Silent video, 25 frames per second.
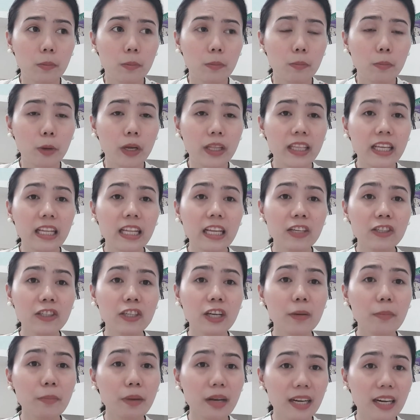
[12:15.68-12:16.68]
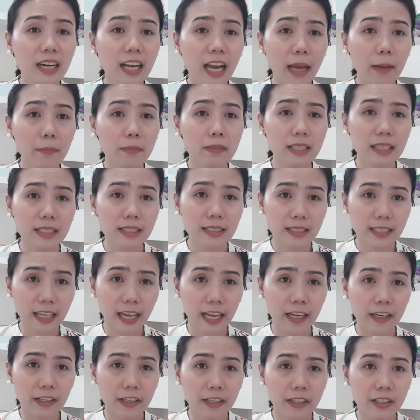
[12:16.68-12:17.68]
pwede lang siyang mag-climb sa
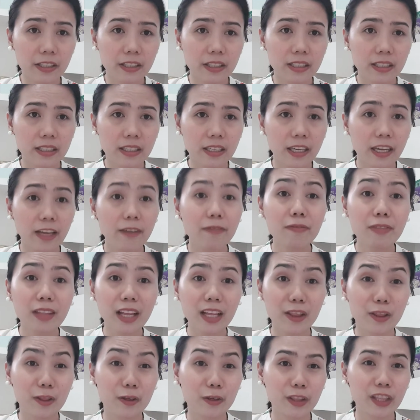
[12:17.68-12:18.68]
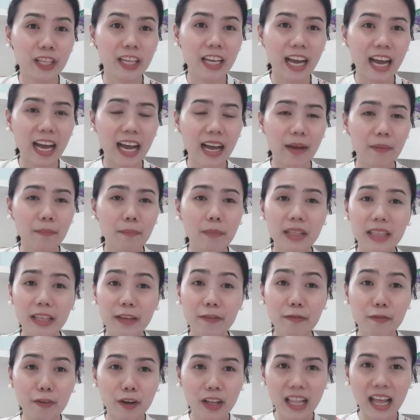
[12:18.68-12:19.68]
stairs, if nandun ka, but
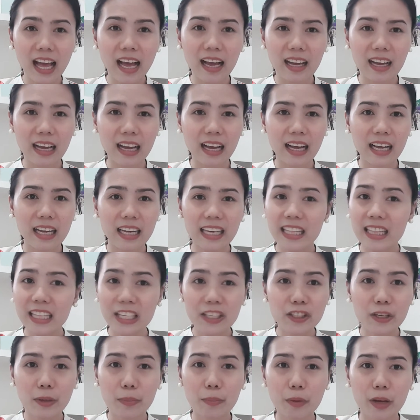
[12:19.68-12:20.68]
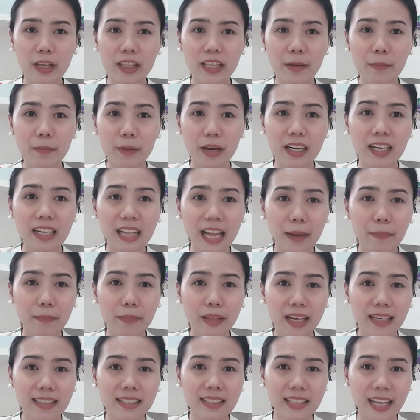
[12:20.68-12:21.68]
if wala ka, hindi siya pwedeng mag-climb
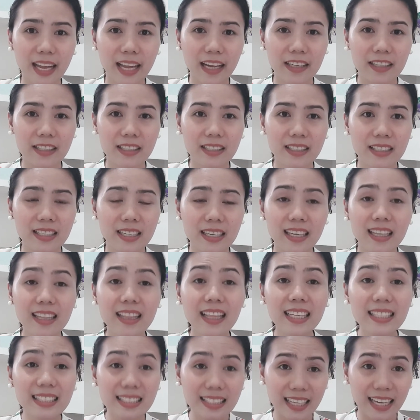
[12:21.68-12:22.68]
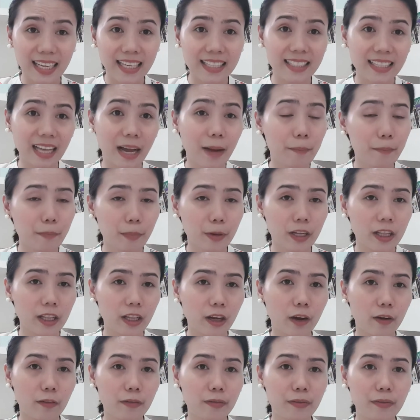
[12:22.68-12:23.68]
ng stairs. That's the example
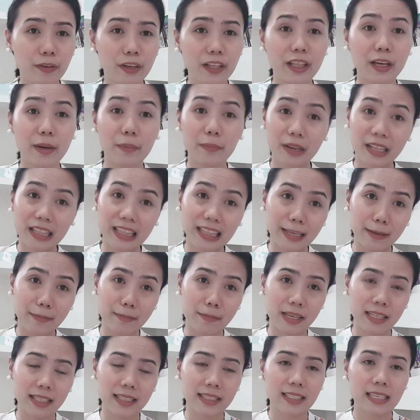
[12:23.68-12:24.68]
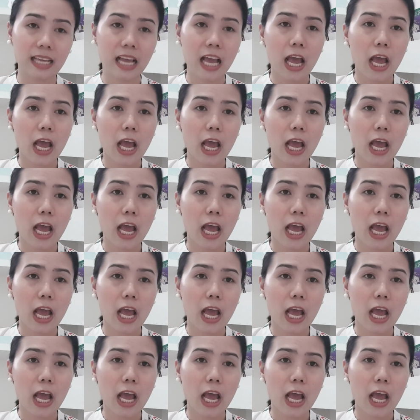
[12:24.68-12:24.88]
of freedom and limits.